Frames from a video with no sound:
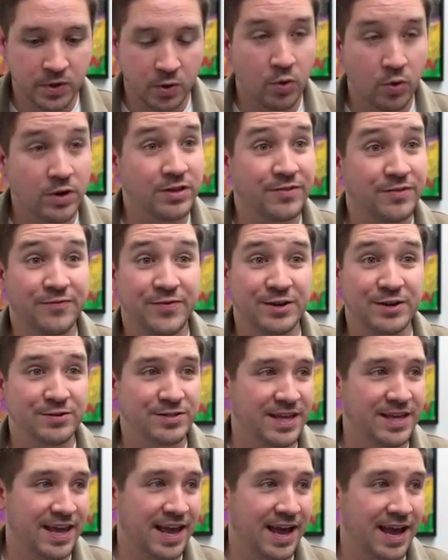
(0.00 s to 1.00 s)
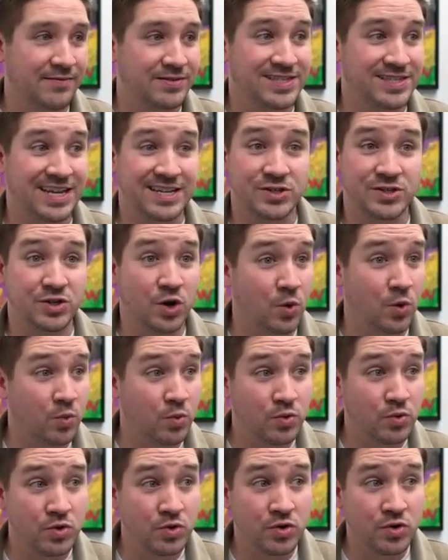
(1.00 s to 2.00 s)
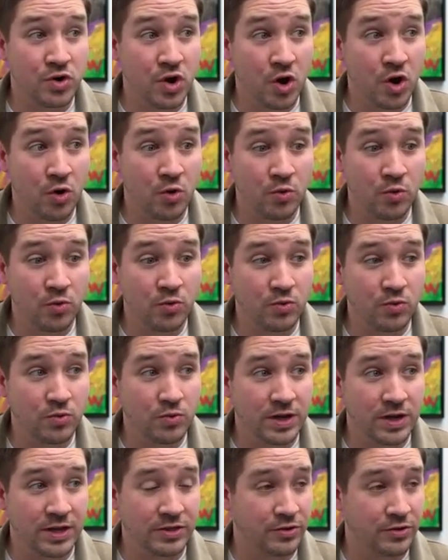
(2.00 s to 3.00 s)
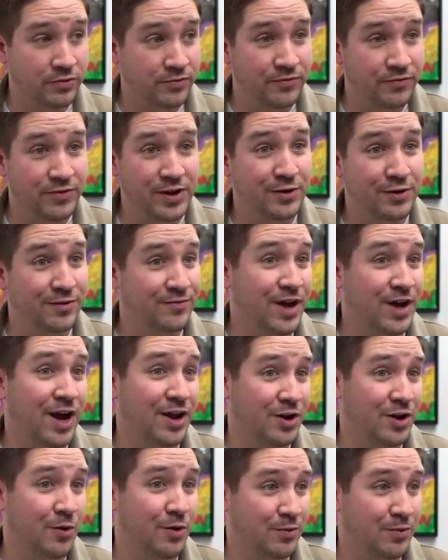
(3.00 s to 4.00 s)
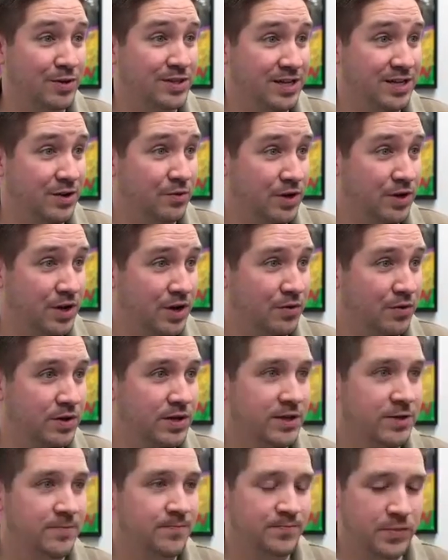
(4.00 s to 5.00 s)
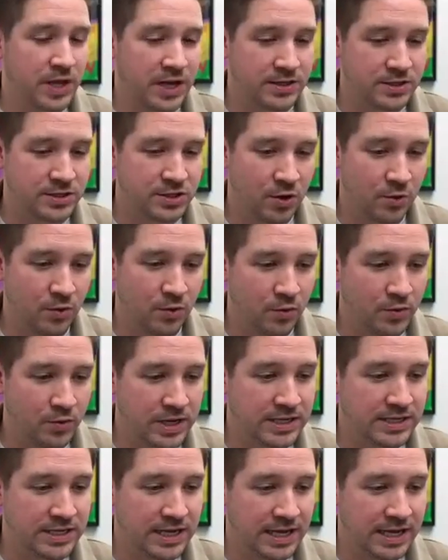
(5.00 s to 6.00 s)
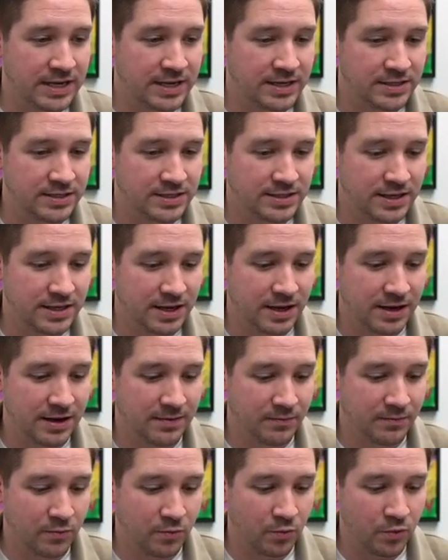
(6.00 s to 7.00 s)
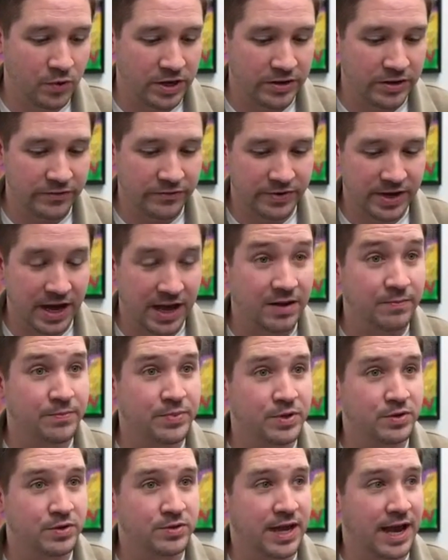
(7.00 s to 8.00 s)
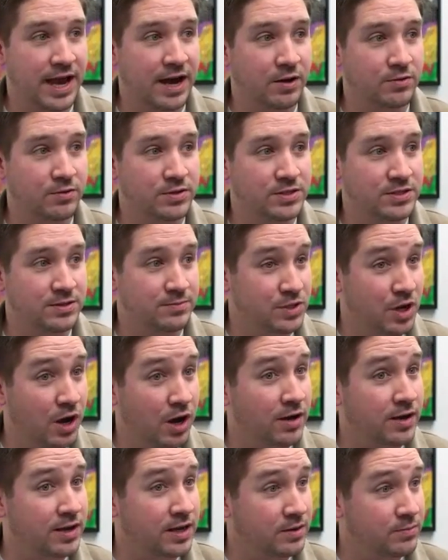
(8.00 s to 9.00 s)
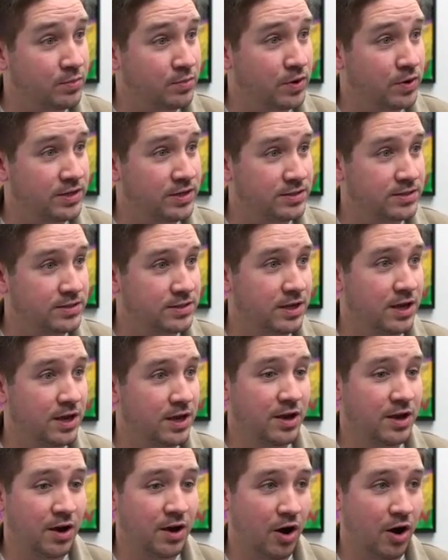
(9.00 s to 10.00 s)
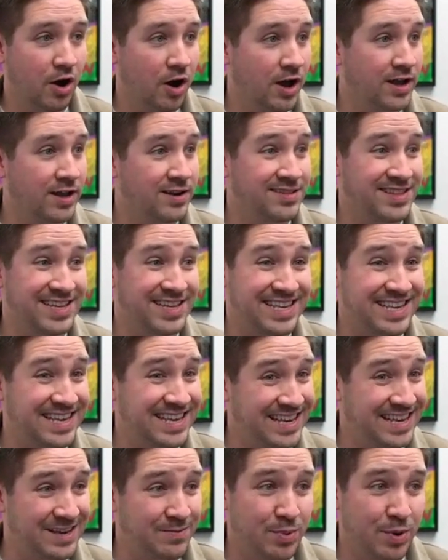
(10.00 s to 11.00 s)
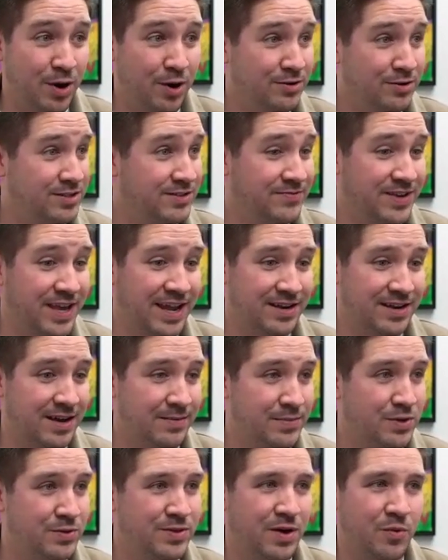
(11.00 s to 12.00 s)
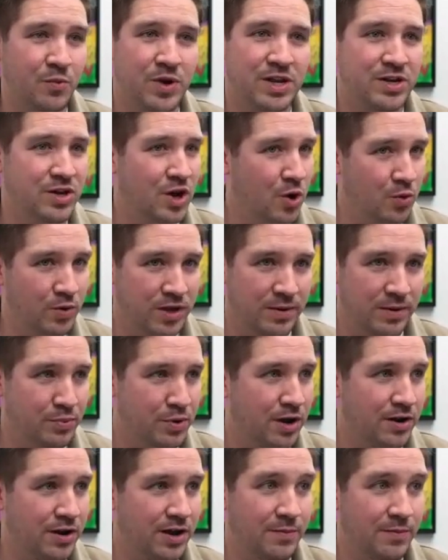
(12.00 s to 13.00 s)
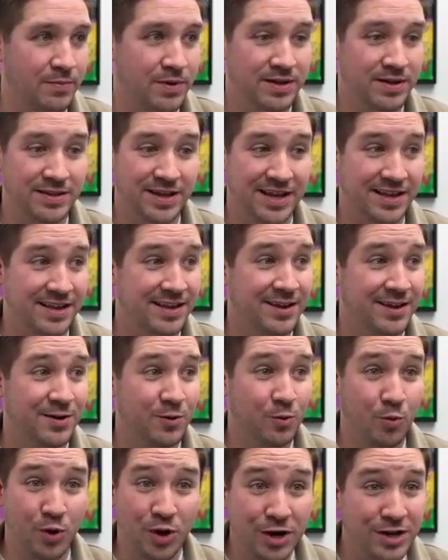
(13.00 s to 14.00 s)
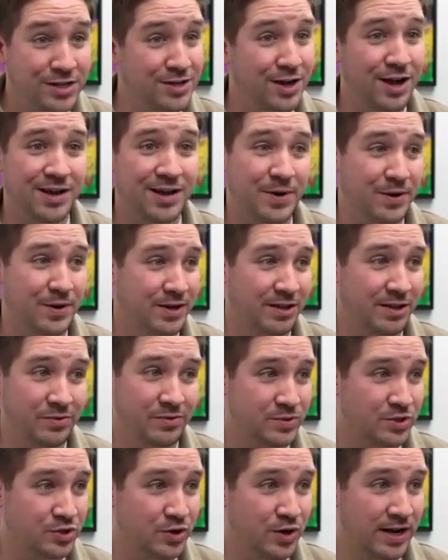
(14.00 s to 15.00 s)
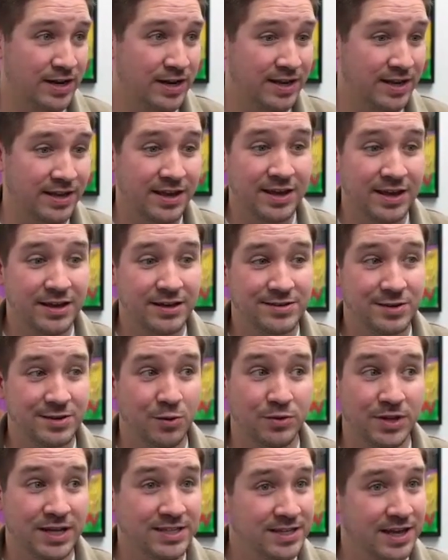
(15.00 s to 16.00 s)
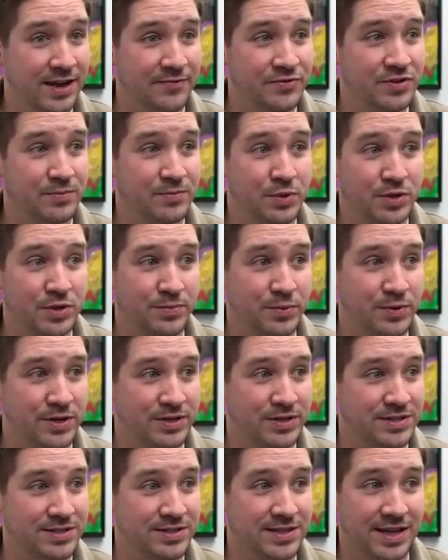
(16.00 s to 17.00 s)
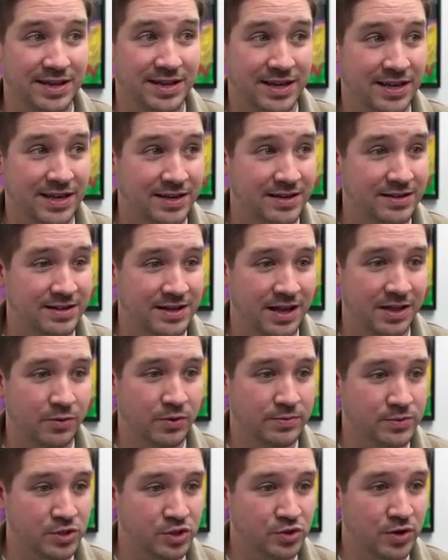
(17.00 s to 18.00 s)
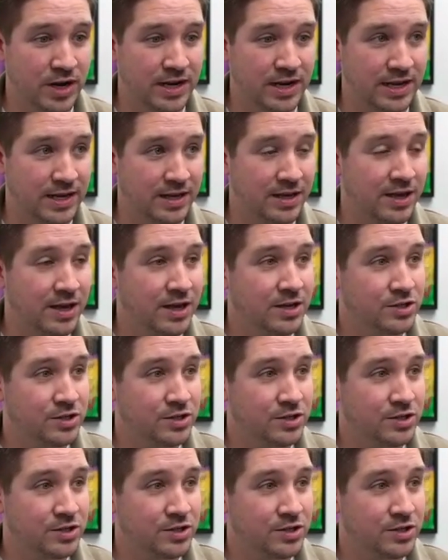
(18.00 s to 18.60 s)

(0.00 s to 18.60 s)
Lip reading: one of the fears they have is they don't know, in their fear of not knowing what they don't know. And so what we did is we've kind of built out some talking points on the key parts of KW that we know get brought up. Like, we're going to talk about Keller Williams training. So let's have some bullet points that hit Keller Williams training.